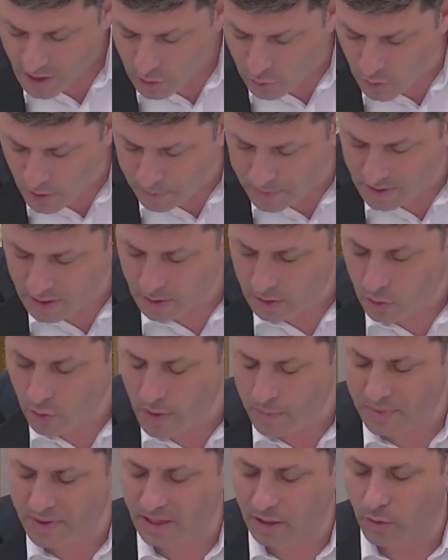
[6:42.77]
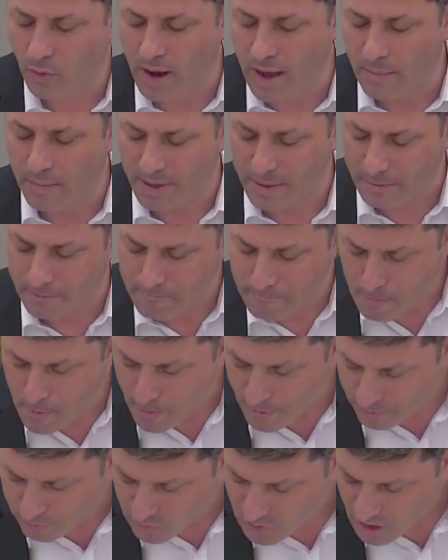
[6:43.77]
Crypt, cryptic Rebbe.
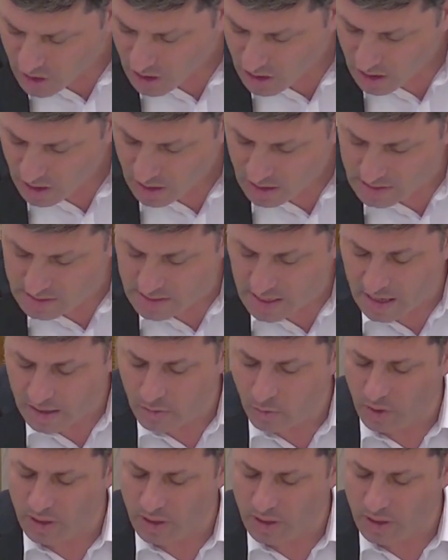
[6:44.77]
He said,